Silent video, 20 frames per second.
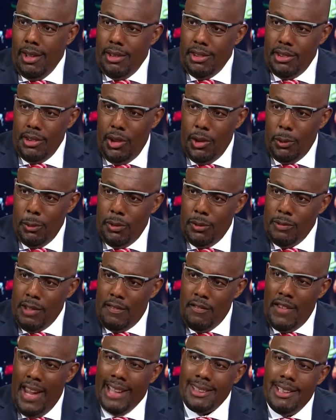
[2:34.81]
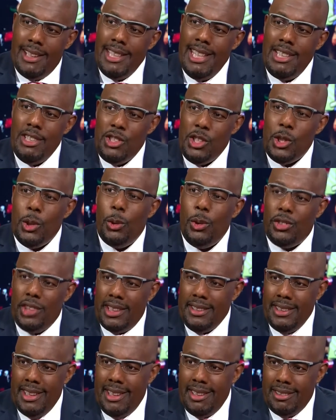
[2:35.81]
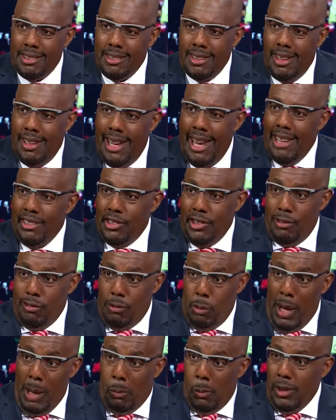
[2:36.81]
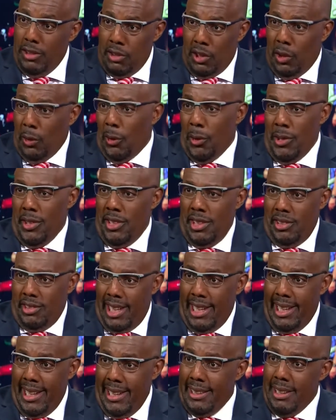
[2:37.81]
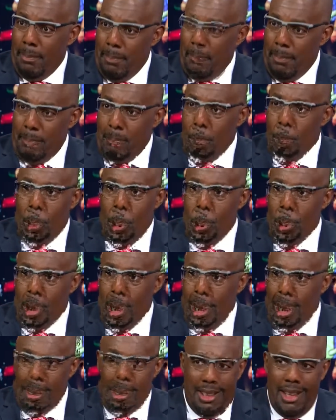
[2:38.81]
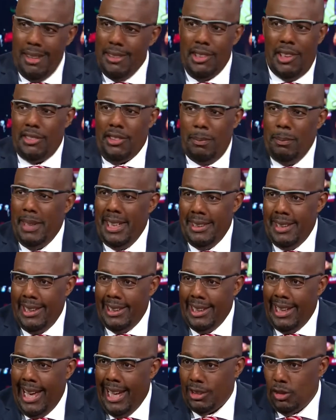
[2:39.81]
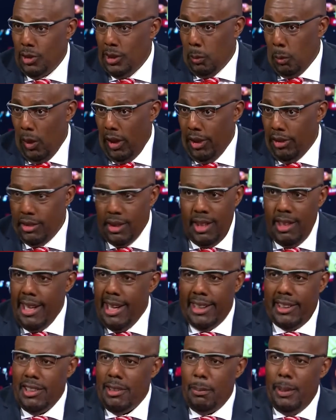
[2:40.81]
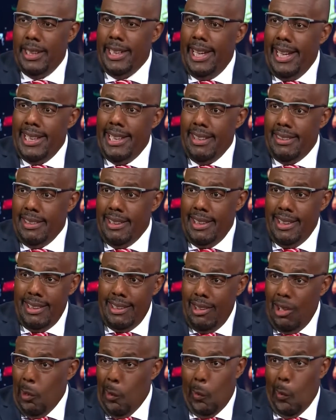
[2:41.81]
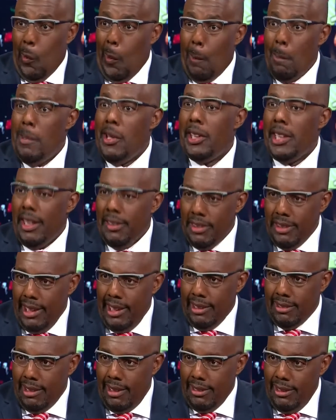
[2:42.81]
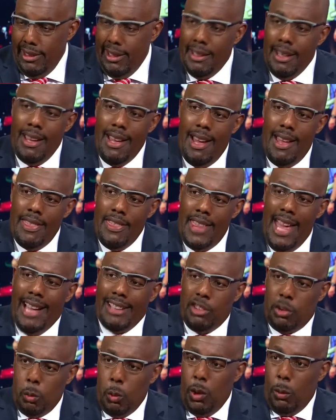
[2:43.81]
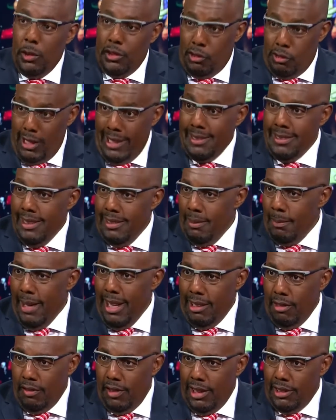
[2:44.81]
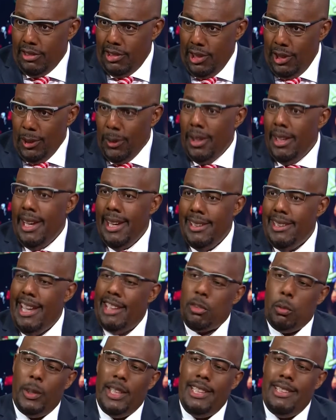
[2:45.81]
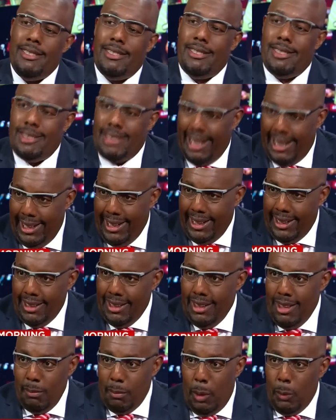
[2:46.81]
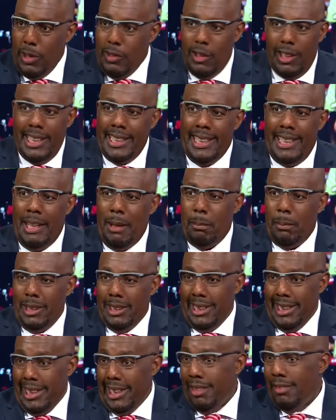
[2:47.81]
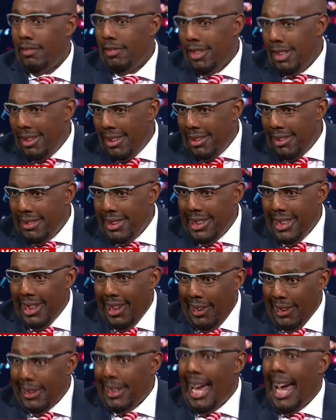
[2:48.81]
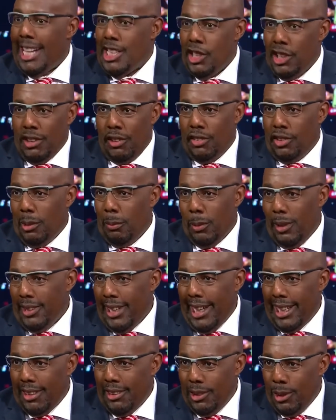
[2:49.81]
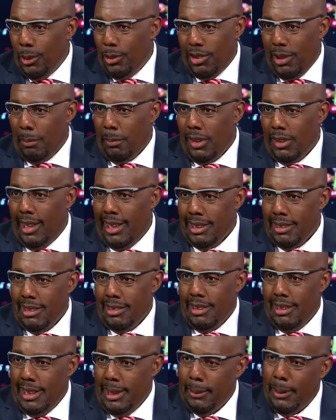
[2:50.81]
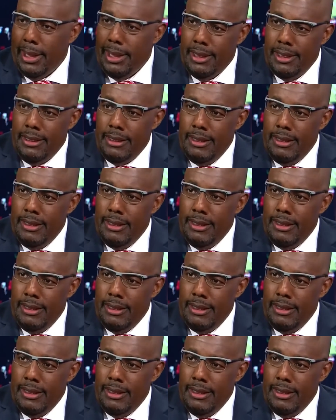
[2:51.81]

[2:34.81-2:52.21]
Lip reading: So the fact that he's using this as what turned his head and made him do things doesn't mean that it actually was. It could have been anything or a million things that did it. That's what was written in the manifesto, and that's what he's saying. But we really can't believe the logic of someone that could do something like this anyway.